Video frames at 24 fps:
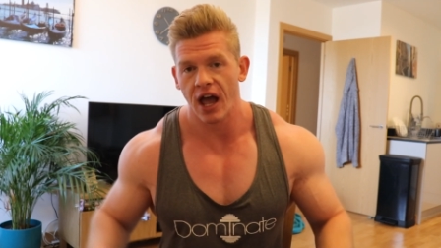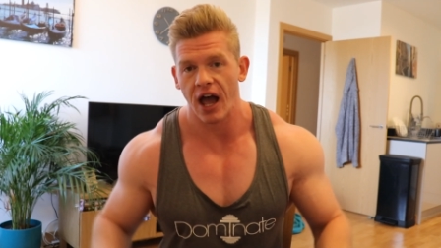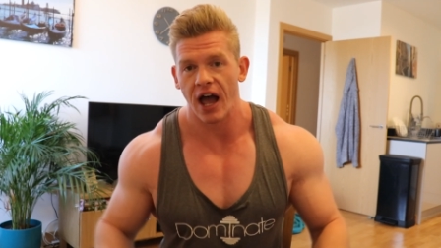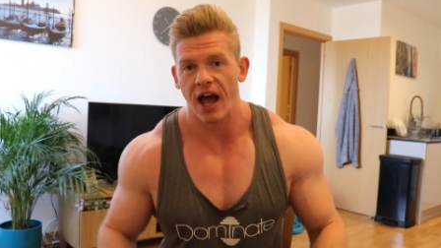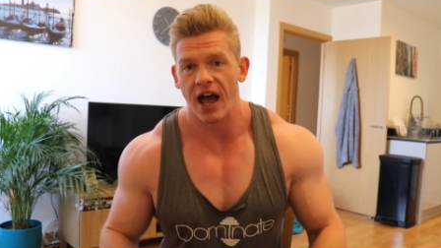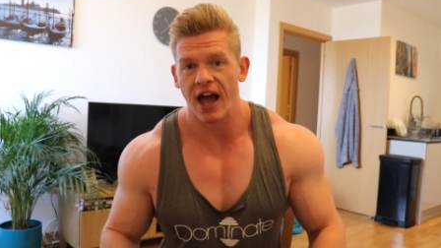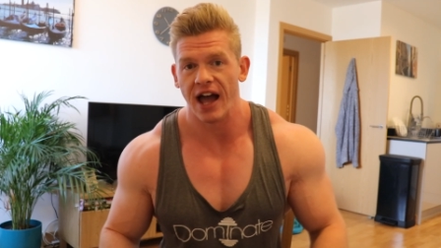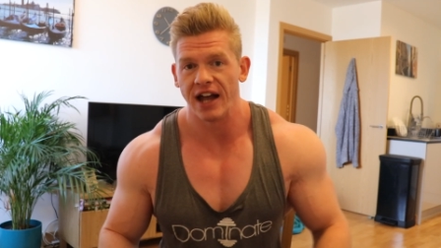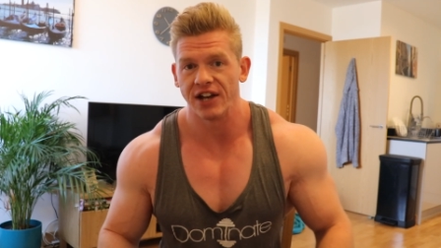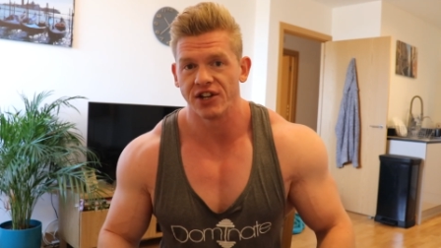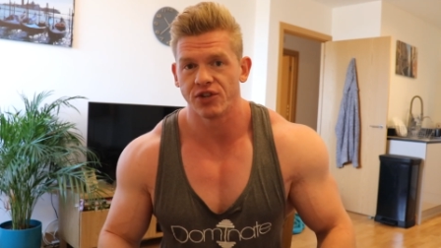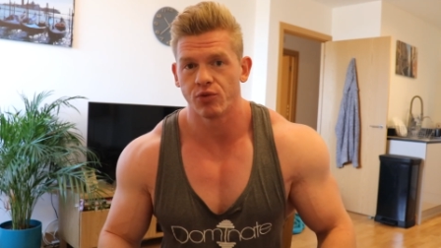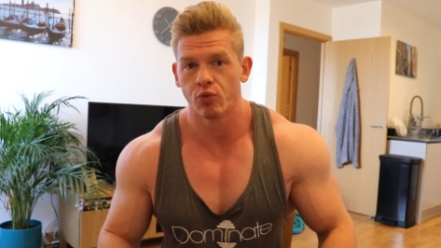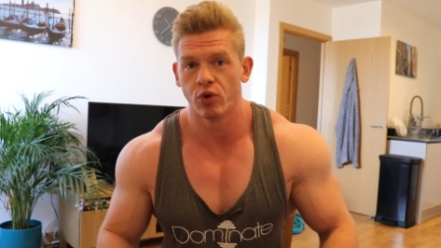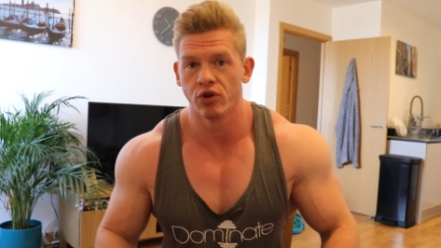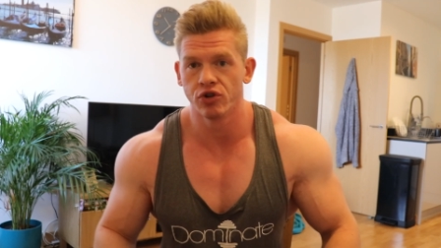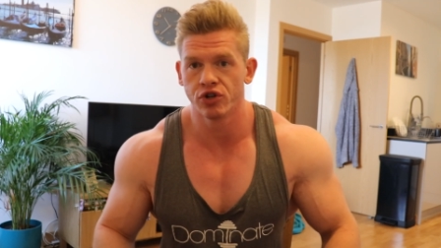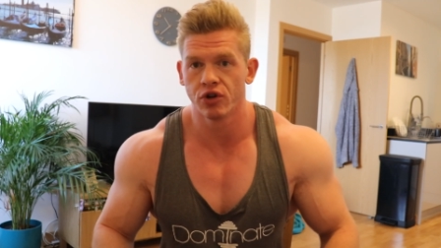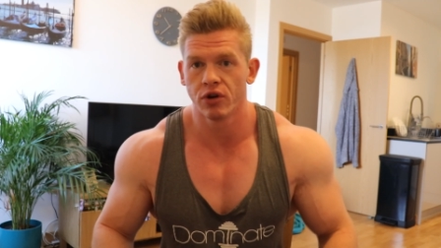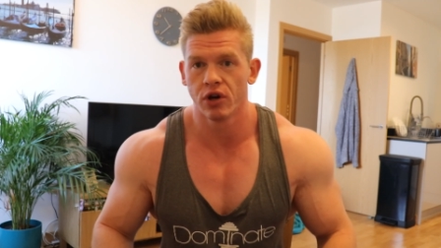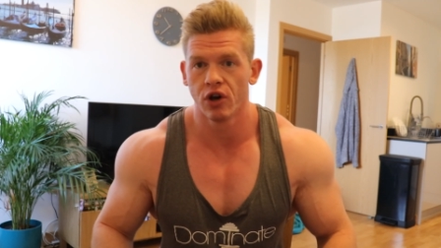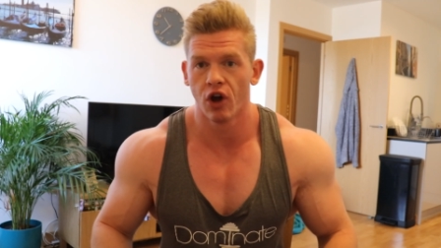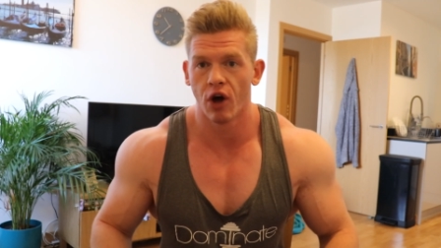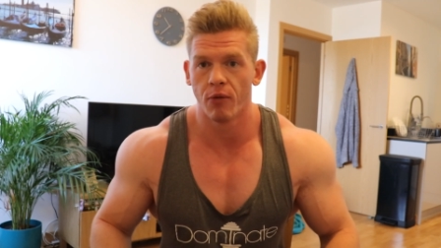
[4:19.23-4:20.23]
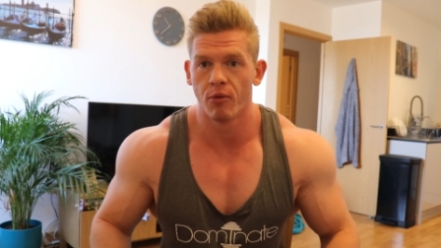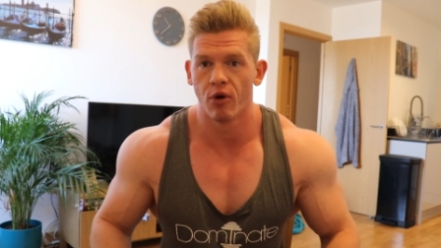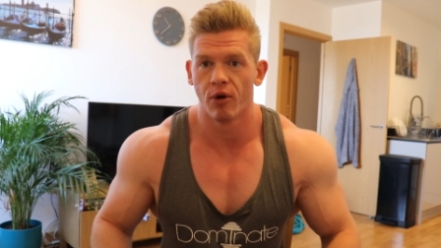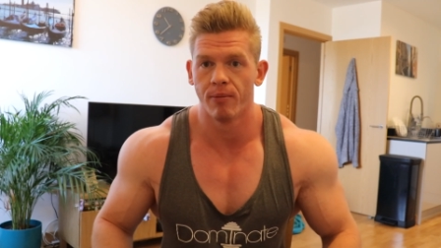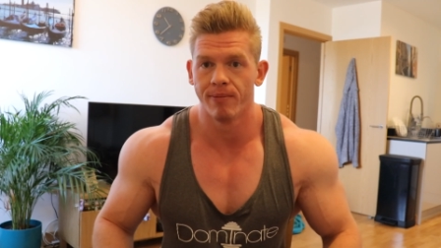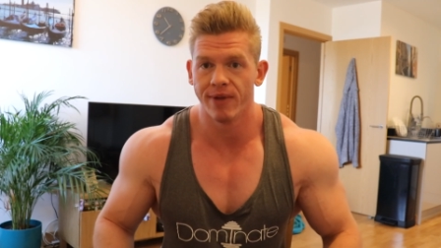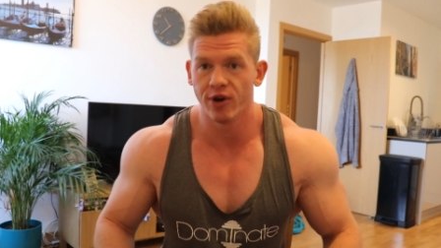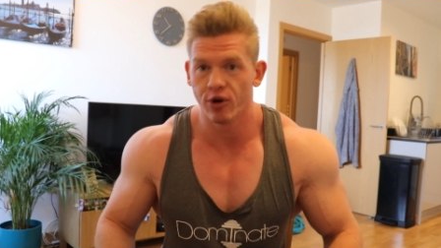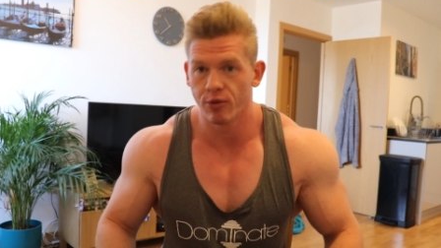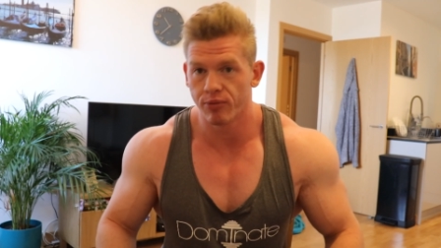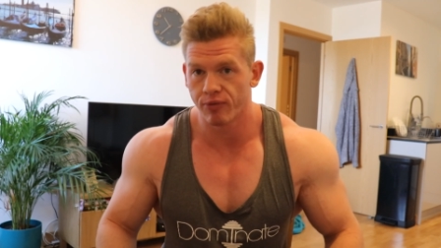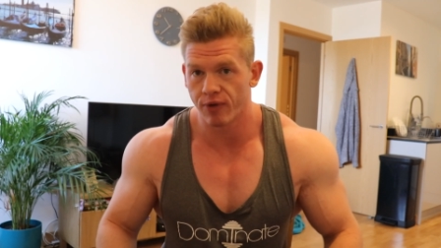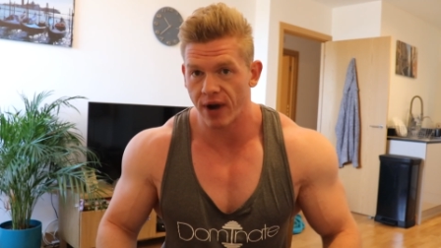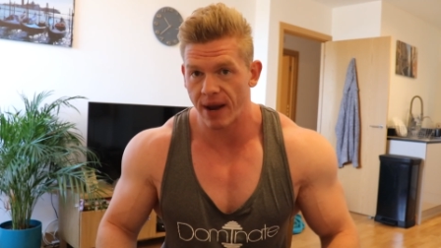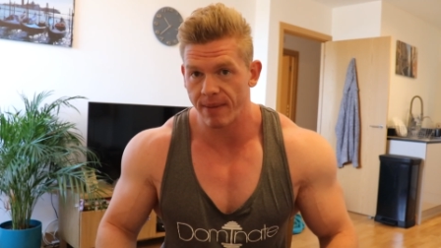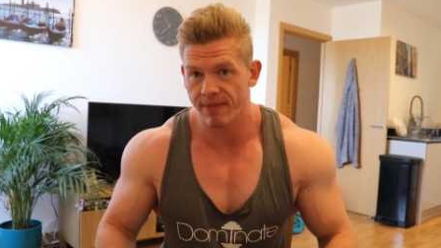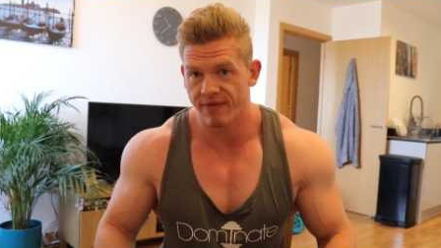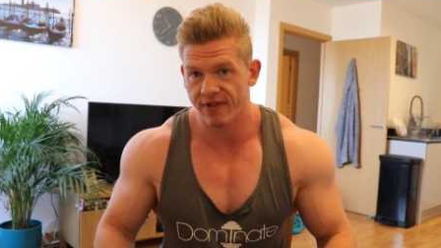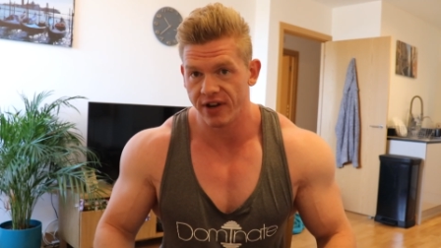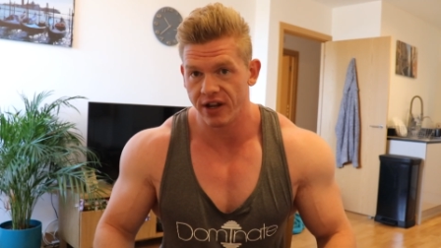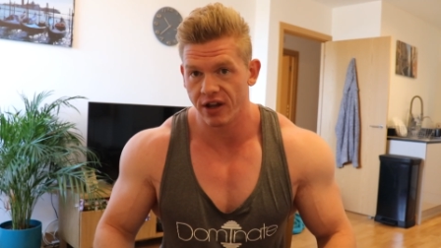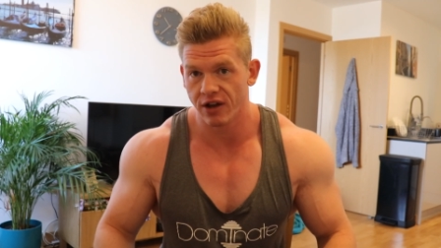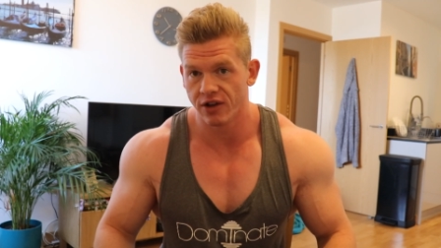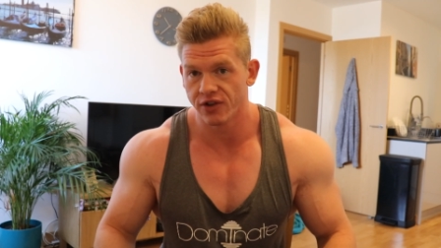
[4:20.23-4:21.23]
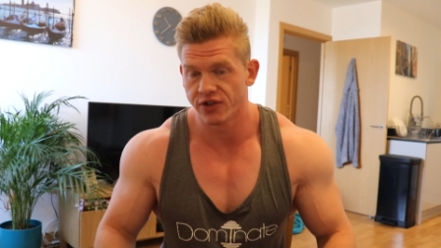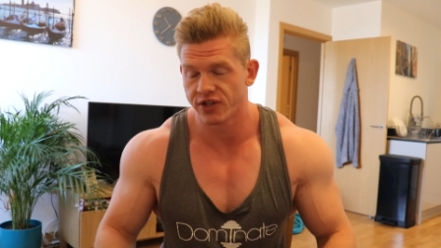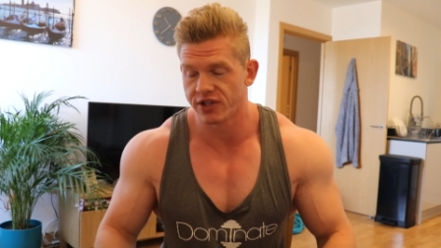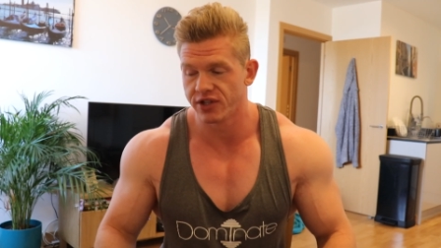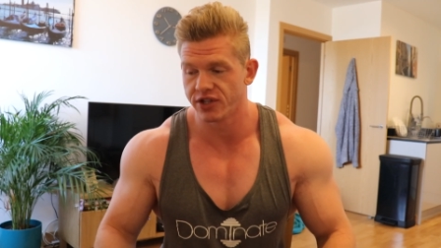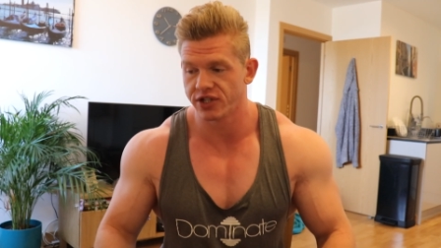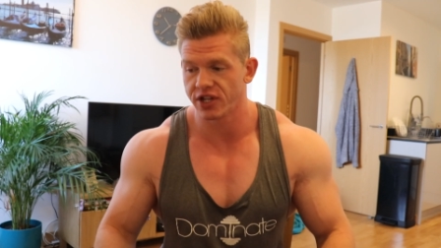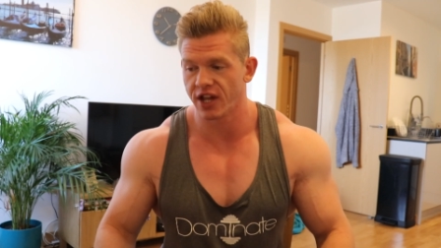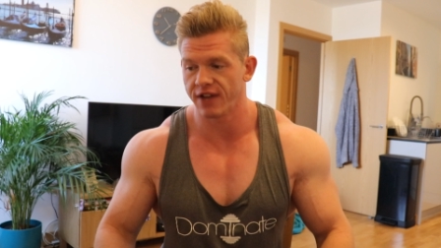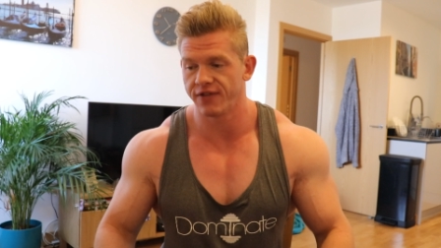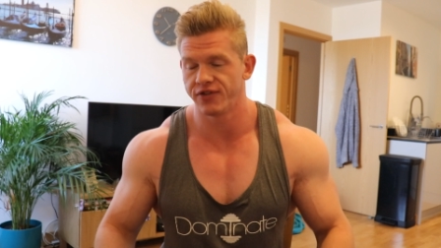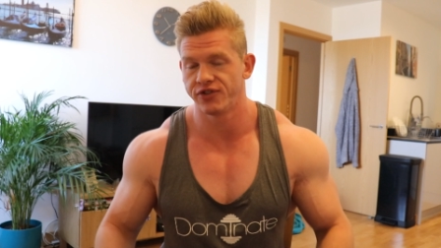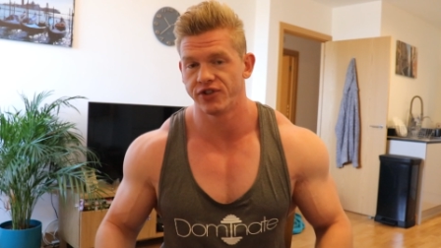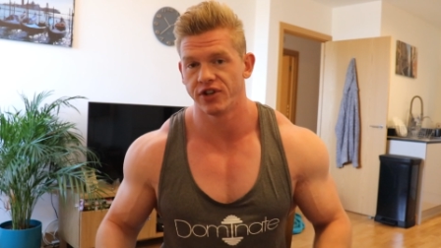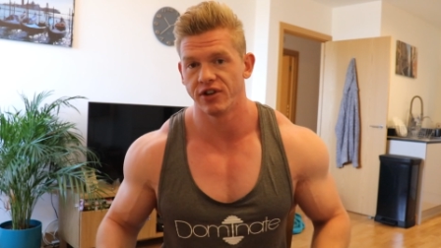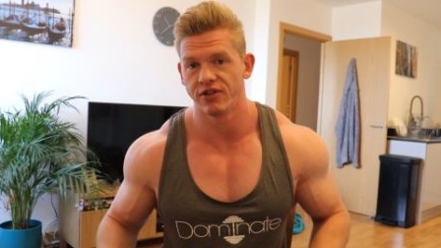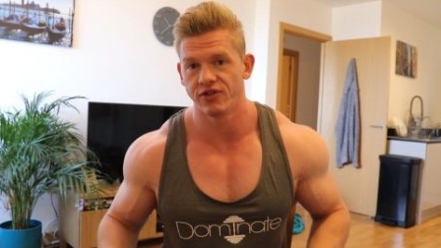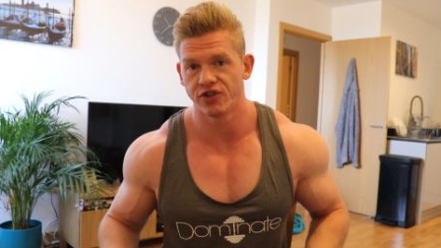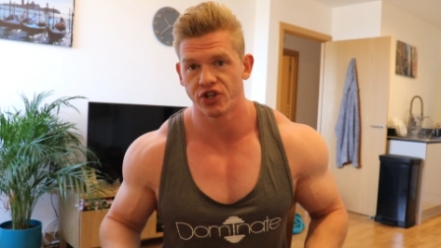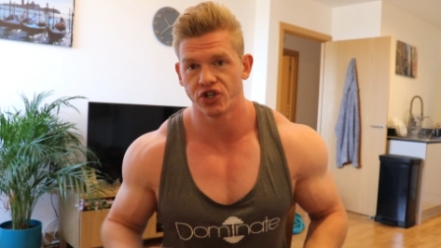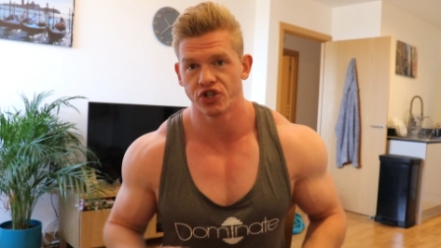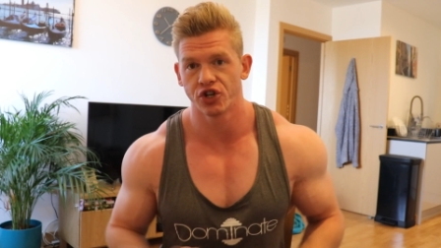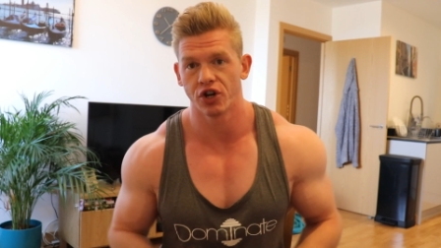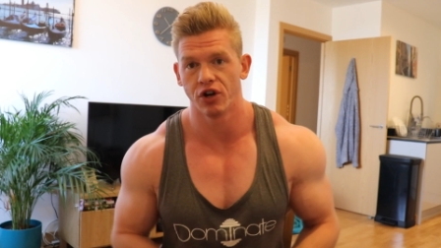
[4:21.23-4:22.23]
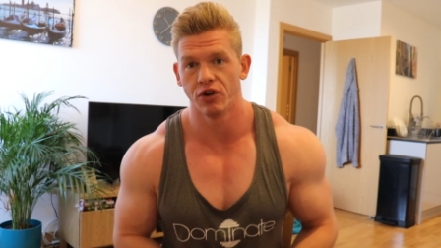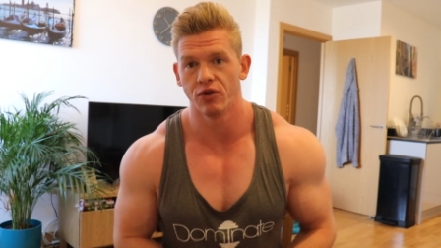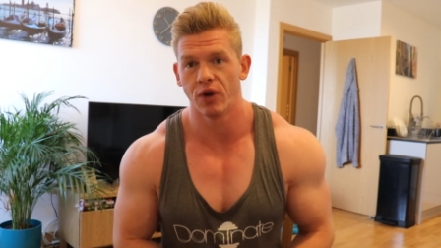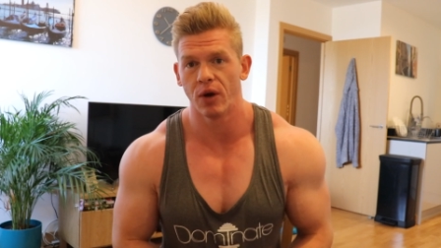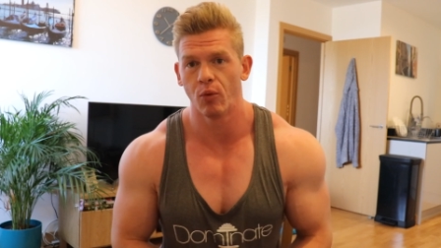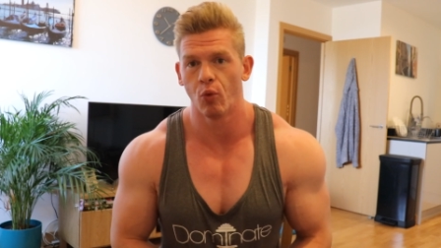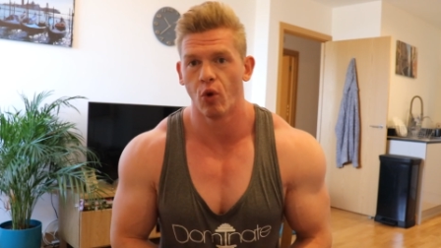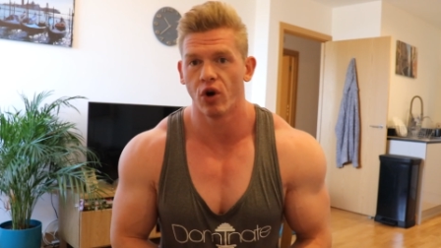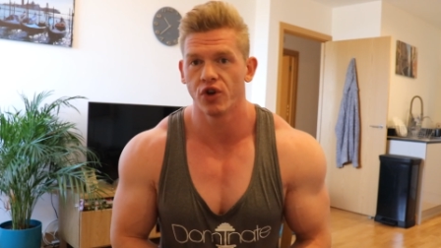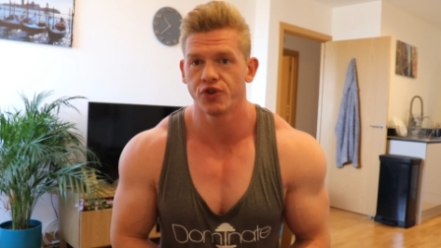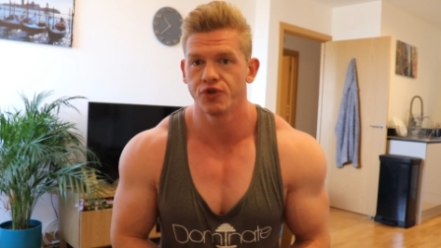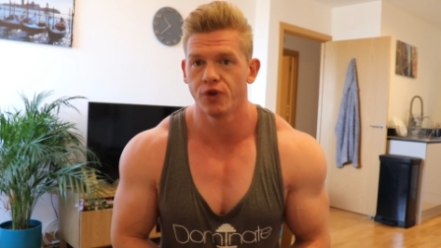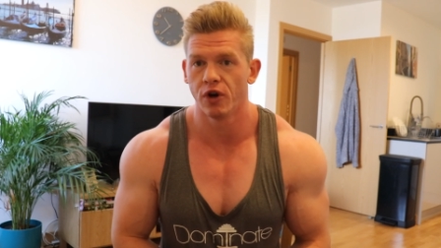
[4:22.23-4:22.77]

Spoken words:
and we'll do a lot more meal prep videos and stuff soon to show what